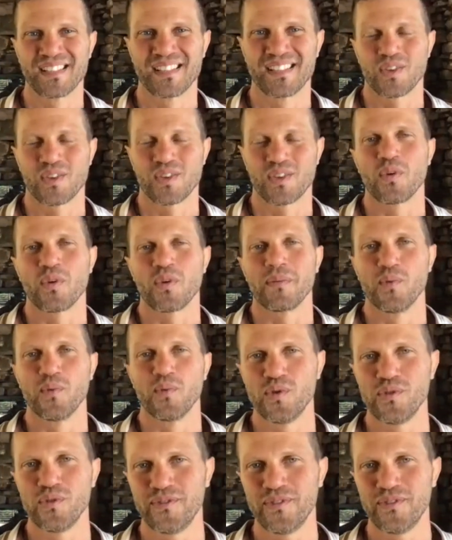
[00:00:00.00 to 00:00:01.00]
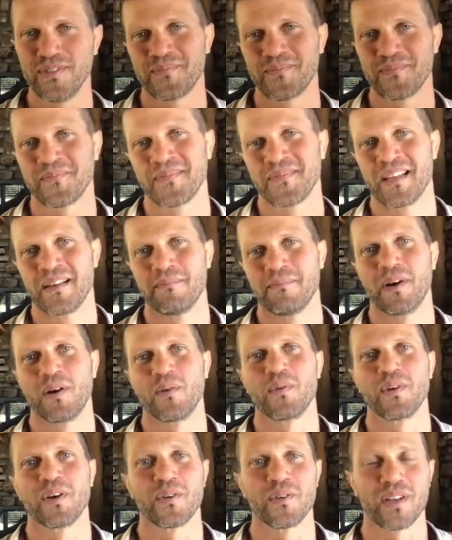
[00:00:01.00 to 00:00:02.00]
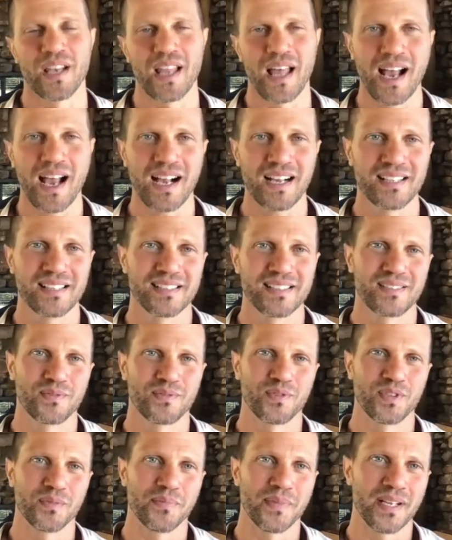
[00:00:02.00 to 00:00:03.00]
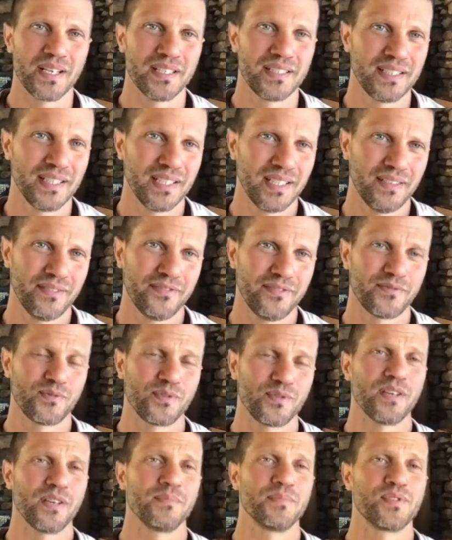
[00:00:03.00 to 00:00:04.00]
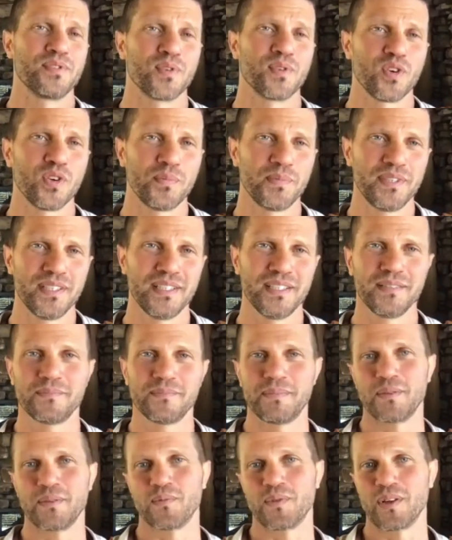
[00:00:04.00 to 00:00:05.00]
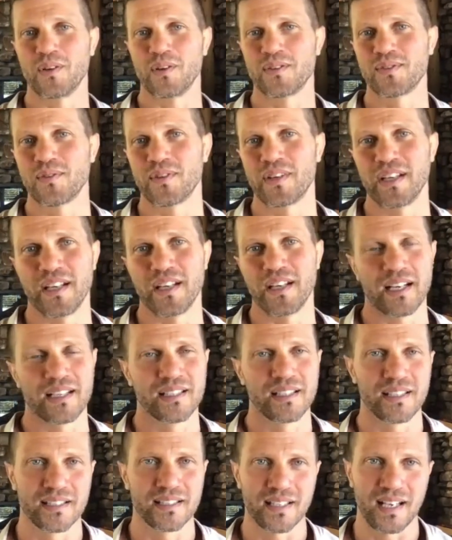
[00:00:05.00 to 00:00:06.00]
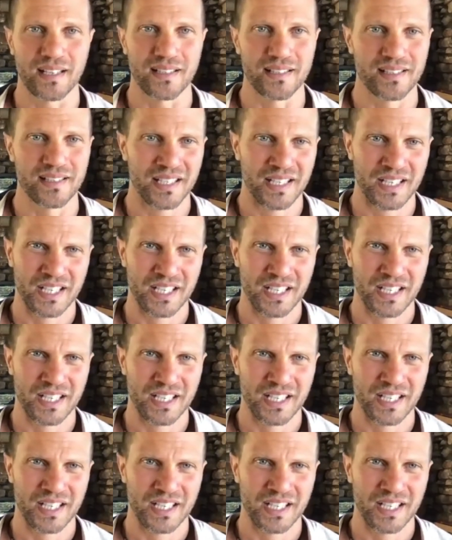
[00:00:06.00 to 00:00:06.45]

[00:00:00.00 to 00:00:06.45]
So we move, but we are relaxed, we're meditative, we absorb them, but we also get exercise.